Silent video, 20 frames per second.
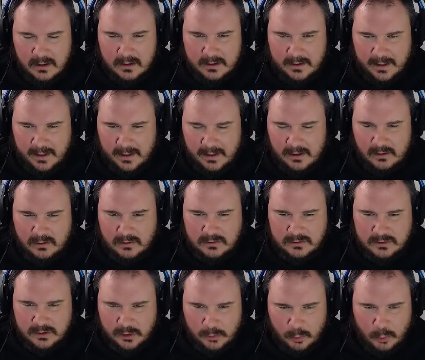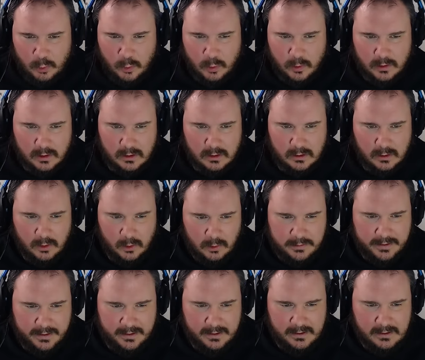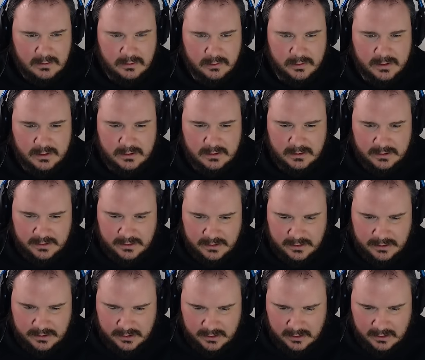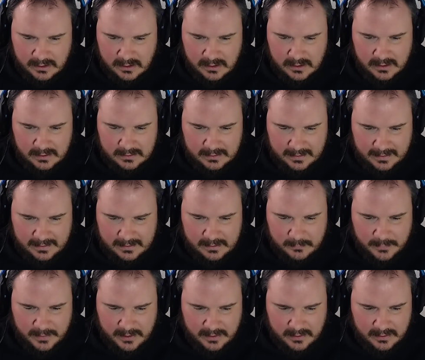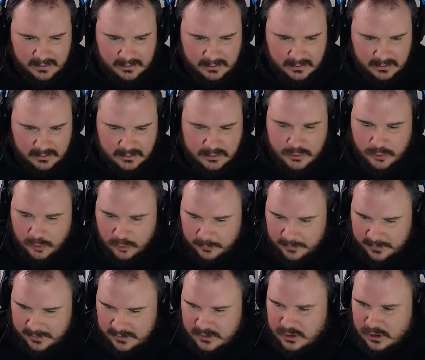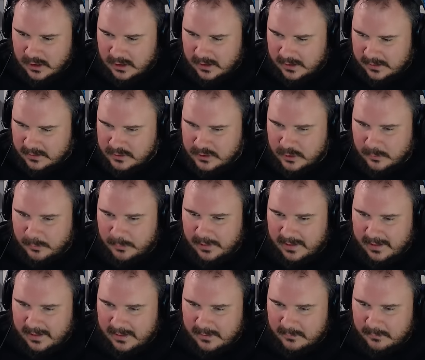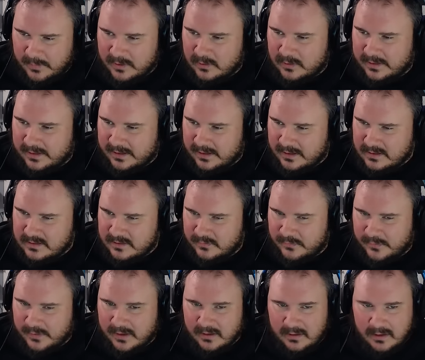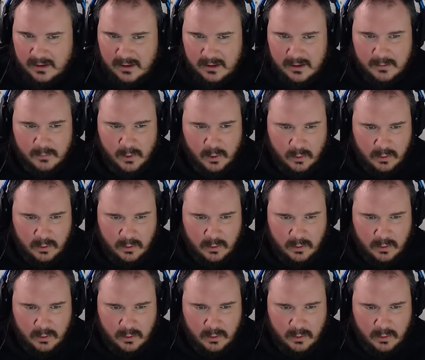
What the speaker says: K-Dol tour. Okay, so Indonesia, Latin America, Germany, China, Japan, Middle East, Vietnam.